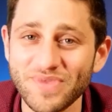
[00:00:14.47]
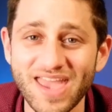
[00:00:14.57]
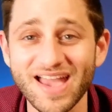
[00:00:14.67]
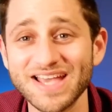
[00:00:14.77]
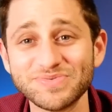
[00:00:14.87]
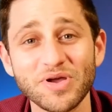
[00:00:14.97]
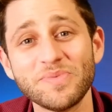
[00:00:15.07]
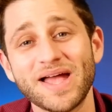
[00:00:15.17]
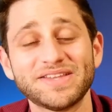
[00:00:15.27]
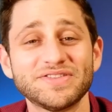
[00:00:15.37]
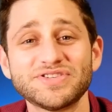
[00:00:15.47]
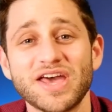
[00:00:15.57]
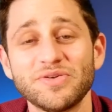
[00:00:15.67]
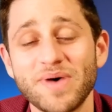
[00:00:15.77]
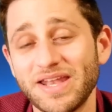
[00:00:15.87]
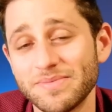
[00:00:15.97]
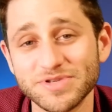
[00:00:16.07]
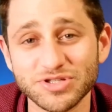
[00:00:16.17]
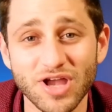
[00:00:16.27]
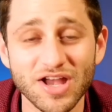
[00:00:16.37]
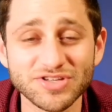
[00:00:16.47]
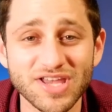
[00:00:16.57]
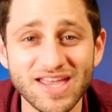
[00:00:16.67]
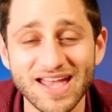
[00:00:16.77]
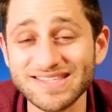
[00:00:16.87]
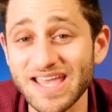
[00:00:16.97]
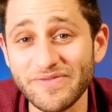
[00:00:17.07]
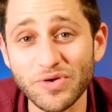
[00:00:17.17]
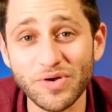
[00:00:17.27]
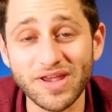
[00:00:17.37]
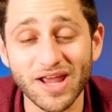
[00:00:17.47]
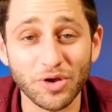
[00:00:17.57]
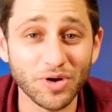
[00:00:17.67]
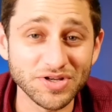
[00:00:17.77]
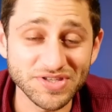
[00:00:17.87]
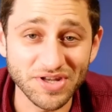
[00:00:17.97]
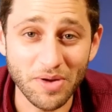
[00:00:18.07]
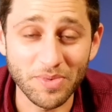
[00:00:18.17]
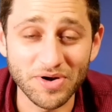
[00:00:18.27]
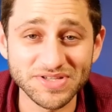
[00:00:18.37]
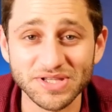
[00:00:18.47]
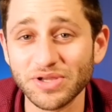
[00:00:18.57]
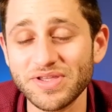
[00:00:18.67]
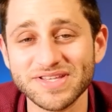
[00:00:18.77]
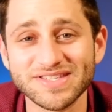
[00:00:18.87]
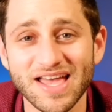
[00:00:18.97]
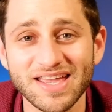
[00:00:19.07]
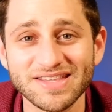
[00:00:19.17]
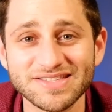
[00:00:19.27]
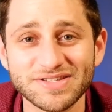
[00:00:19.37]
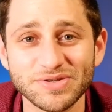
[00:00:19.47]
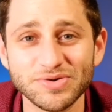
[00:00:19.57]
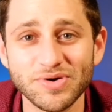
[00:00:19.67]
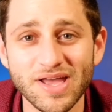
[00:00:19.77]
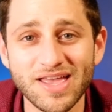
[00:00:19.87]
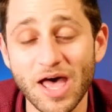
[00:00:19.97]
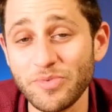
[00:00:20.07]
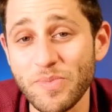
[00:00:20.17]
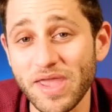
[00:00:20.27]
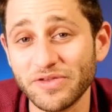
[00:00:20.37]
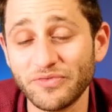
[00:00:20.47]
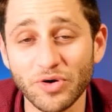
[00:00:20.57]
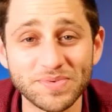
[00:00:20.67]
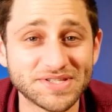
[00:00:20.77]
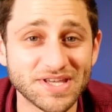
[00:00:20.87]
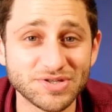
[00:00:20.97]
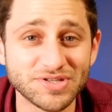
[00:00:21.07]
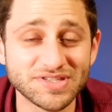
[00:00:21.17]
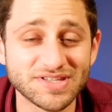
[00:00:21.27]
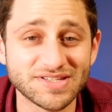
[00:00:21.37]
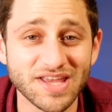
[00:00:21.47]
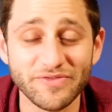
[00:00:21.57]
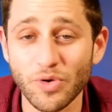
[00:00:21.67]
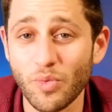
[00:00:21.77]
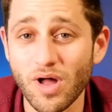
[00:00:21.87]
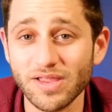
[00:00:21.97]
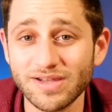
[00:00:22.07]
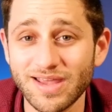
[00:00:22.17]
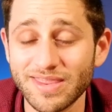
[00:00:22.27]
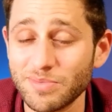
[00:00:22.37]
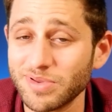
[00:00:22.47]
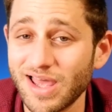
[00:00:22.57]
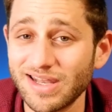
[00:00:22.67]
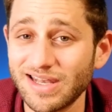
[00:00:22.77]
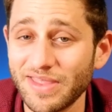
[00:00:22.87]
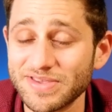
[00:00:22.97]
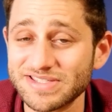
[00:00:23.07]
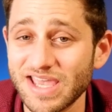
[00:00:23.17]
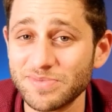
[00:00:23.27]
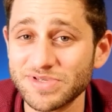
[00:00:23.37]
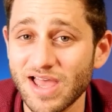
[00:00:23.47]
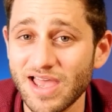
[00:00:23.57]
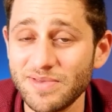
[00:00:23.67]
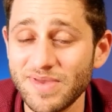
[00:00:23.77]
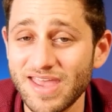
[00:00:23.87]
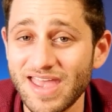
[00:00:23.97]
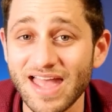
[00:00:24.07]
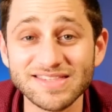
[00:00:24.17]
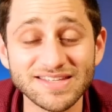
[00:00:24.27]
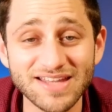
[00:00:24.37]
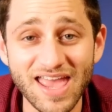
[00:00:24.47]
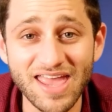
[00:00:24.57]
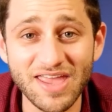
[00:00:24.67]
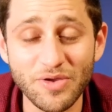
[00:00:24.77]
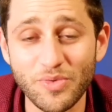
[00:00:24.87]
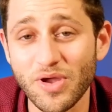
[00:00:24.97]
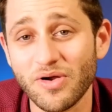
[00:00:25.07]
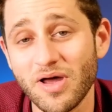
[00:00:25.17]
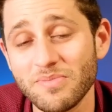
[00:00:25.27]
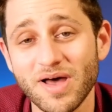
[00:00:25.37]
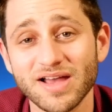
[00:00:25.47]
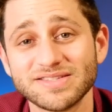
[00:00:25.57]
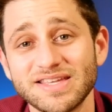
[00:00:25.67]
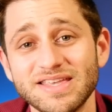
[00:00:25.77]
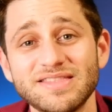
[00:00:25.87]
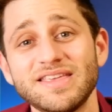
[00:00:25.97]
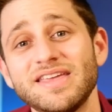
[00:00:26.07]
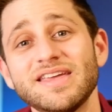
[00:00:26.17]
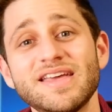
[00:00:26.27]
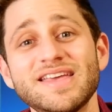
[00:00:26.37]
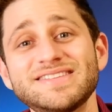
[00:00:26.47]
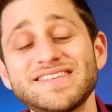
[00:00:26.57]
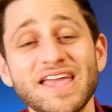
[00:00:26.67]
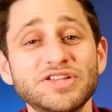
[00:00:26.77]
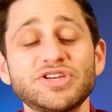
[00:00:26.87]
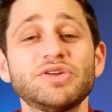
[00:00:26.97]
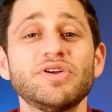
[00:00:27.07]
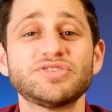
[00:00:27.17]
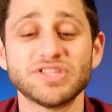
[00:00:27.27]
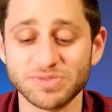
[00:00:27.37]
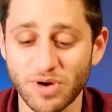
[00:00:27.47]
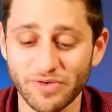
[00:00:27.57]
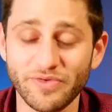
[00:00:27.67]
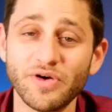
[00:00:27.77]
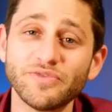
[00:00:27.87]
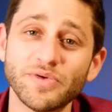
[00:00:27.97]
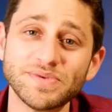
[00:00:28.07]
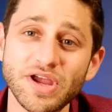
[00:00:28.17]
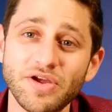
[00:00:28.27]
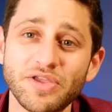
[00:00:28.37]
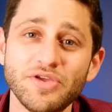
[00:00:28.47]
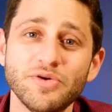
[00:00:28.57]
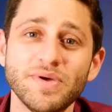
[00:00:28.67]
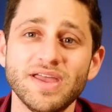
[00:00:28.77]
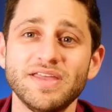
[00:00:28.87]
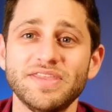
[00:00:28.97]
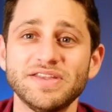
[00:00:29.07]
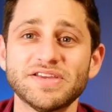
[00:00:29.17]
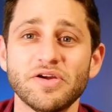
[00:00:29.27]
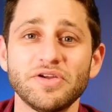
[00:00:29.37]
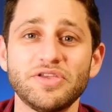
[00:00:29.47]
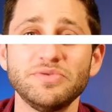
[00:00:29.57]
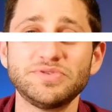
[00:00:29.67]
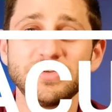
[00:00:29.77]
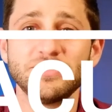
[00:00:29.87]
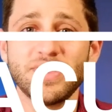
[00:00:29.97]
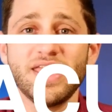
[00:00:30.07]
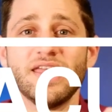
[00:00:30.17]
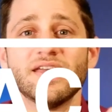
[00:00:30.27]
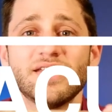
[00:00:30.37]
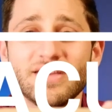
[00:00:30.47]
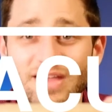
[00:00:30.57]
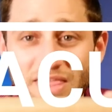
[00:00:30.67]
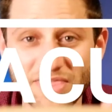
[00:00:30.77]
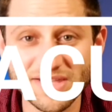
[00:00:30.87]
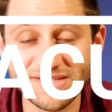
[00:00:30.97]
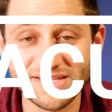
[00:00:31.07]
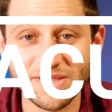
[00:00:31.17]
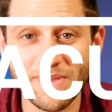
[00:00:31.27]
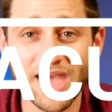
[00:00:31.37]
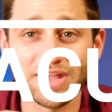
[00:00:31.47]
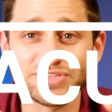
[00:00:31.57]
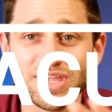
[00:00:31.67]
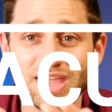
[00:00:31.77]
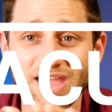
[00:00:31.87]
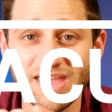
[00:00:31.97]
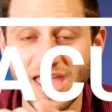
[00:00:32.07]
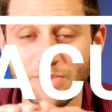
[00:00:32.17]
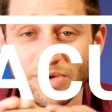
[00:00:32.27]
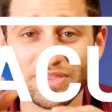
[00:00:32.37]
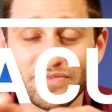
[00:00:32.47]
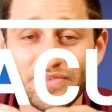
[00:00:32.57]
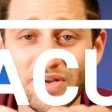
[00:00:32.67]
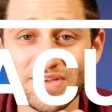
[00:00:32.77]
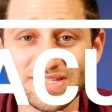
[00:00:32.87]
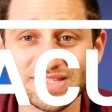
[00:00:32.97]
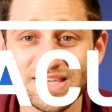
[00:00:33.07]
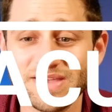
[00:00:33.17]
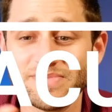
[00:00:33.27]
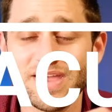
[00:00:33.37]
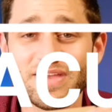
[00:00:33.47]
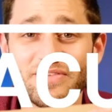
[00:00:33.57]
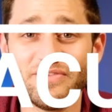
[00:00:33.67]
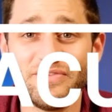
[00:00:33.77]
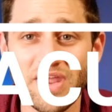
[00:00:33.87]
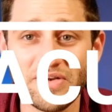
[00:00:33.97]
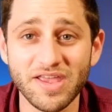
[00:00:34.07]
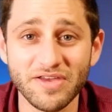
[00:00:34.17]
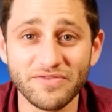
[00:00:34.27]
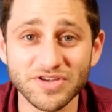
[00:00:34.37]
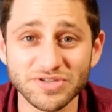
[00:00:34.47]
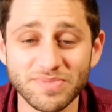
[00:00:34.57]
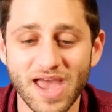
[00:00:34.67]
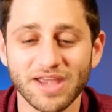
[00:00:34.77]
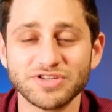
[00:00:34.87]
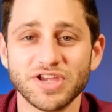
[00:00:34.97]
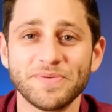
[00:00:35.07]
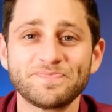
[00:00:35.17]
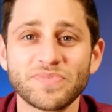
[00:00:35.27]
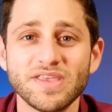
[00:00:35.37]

Hey guys, welcome back to the channel. My name is Josh. At Saving Green, I crunch the numbers and look at the science to help you make informed decisions to save your wallet and the planet at the same time. And today we are unboxing the second generation smartphone from Teracube, the Teracube 2E. And this is the packaging it came with. Very slim, very efficient packaging.